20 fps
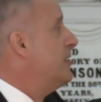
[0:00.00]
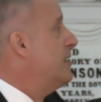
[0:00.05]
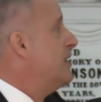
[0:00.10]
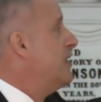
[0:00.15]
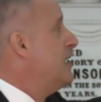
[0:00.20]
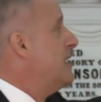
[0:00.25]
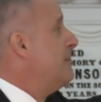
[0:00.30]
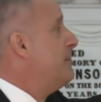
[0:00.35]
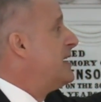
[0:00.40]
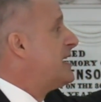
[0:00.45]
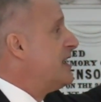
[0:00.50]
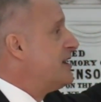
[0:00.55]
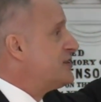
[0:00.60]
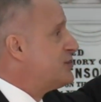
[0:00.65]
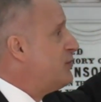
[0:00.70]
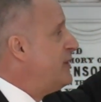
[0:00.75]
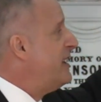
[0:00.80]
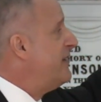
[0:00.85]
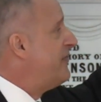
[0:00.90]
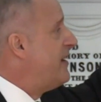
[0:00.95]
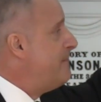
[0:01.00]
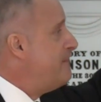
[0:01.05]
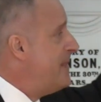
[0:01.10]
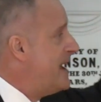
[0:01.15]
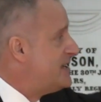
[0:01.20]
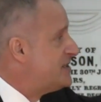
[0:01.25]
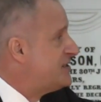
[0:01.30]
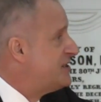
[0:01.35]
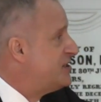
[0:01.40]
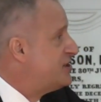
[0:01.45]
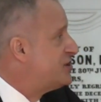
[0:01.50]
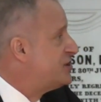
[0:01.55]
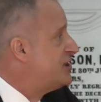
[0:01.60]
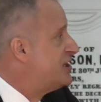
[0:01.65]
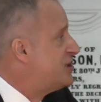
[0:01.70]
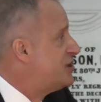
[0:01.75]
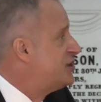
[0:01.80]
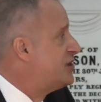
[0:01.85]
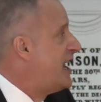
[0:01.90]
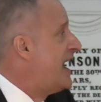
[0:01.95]
because we have a message to
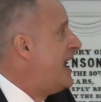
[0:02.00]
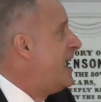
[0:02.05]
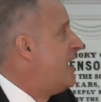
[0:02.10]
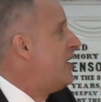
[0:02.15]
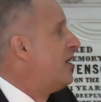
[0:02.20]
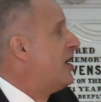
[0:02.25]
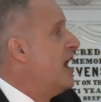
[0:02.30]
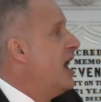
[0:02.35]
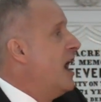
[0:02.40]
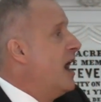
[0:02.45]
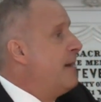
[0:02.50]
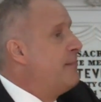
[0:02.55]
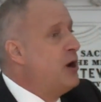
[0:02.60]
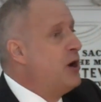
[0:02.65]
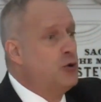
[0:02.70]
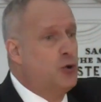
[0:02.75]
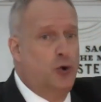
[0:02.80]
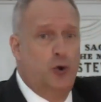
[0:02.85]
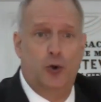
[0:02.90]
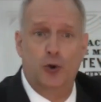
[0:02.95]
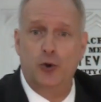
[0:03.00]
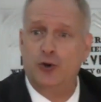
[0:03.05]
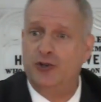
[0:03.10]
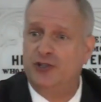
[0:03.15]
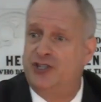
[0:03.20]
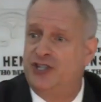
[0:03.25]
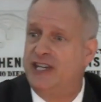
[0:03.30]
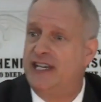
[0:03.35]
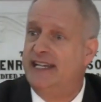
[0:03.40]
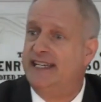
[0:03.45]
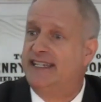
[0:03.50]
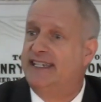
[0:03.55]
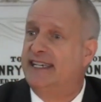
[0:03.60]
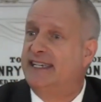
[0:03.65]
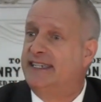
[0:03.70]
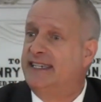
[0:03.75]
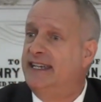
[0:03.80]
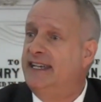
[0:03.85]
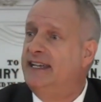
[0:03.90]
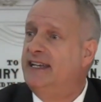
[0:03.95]
share about who
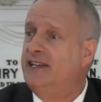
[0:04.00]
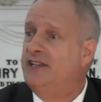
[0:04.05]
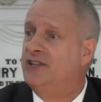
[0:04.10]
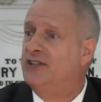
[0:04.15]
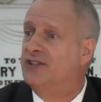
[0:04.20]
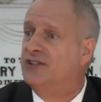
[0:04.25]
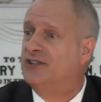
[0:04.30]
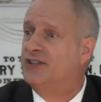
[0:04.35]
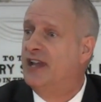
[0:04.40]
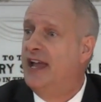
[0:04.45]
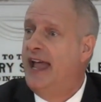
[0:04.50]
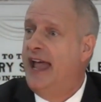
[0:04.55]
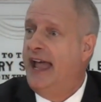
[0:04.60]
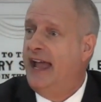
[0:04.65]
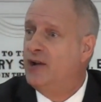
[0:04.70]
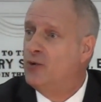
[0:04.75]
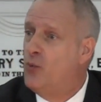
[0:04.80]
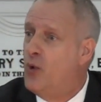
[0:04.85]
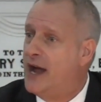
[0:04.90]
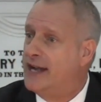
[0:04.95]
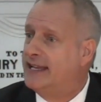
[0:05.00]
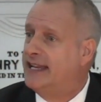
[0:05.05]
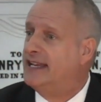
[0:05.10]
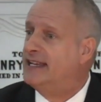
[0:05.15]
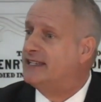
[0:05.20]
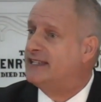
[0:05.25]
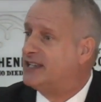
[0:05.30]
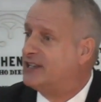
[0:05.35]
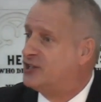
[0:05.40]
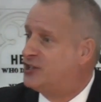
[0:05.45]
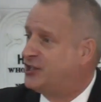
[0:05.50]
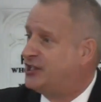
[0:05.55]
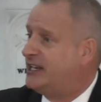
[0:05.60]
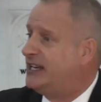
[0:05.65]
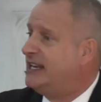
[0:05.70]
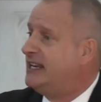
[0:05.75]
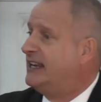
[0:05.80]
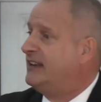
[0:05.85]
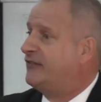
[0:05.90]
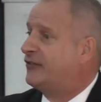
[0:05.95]
Jesus is and what he has
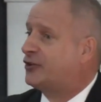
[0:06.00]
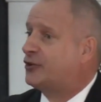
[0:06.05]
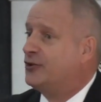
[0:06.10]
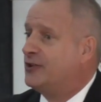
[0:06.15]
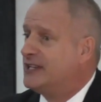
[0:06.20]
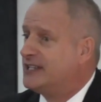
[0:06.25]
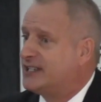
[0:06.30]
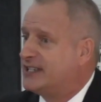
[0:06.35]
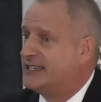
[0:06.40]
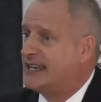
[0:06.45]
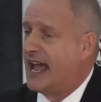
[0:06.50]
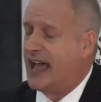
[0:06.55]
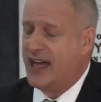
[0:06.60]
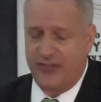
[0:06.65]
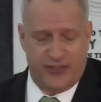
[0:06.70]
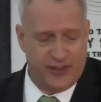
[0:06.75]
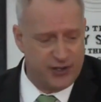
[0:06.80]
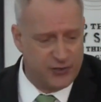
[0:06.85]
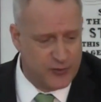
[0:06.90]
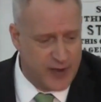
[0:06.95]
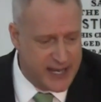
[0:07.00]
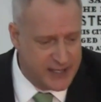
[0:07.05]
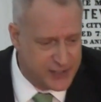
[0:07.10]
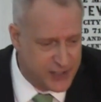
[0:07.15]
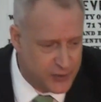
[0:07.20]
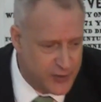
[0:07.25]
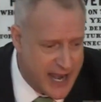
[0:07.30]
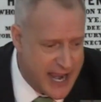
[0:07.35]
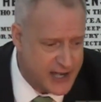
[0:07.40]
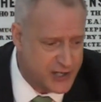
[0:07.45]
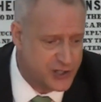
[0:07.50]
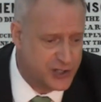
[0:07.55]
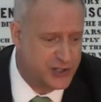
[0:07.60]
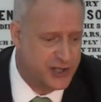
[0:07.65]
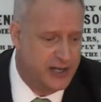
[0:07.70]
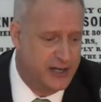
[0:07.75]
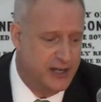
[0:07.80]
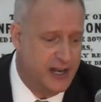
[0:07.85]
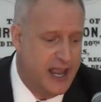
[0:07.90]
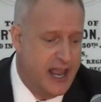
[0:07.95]
achieved through his death and
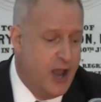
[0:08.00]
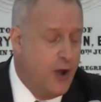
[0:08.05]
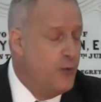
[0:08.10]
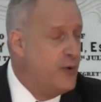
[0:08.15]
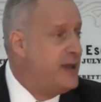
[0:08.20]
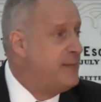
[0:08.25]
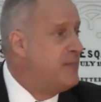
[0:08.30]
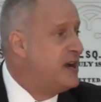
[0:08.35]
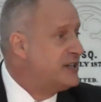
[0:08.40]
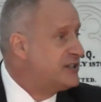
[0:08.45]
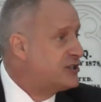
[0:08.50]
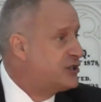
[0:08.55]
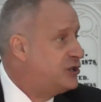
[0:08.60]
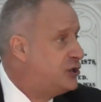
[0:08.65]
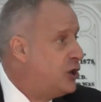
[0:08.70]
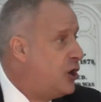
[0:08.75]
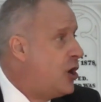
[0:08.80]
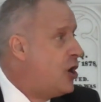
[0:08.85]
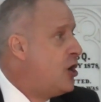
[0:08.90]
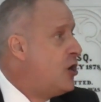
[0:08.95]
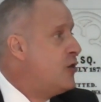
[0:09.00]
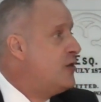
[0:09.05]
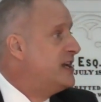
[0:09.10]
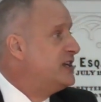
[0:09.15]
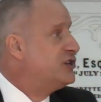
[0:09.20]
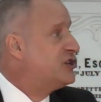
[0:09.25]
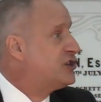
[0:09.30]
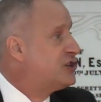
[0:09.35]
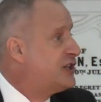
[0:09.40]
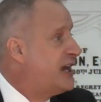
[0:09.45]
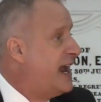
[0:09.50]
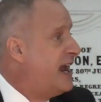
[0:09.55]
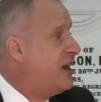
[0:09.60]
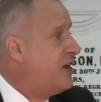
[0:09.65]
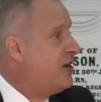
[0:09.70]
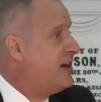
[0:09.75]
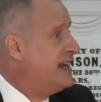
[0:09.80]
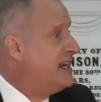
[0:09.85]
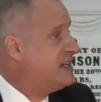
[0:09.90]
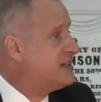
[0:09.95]
resurrection. We must go and
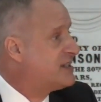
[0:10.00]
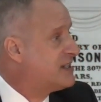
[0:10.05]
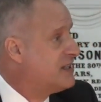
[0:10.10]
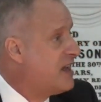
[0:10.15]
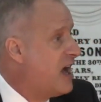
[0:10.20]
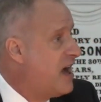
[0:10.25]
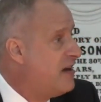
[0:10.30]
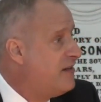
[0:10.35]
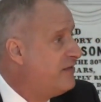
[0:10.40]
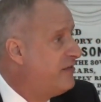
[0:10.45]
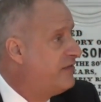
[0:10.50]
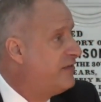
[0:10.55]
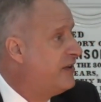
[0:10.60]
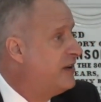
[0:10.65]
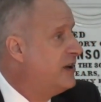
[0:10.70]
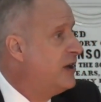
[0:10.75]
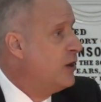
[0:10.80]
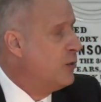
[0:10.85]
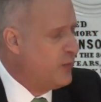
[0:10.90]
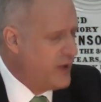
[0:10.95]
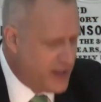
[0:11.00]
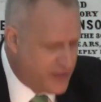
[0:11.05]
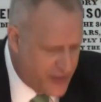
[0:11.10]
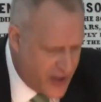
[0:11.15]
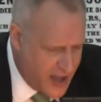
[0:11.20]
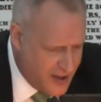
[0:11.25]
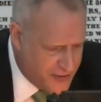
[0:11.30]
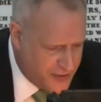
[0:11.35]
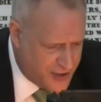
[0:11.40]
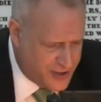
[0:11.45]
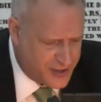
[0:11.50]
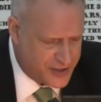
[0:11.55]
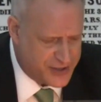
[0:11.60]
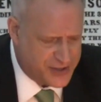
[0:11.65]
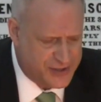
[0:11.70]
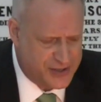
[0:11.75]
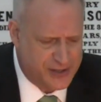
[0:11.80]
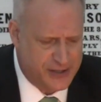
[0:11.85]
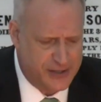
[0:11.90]
share his love with others.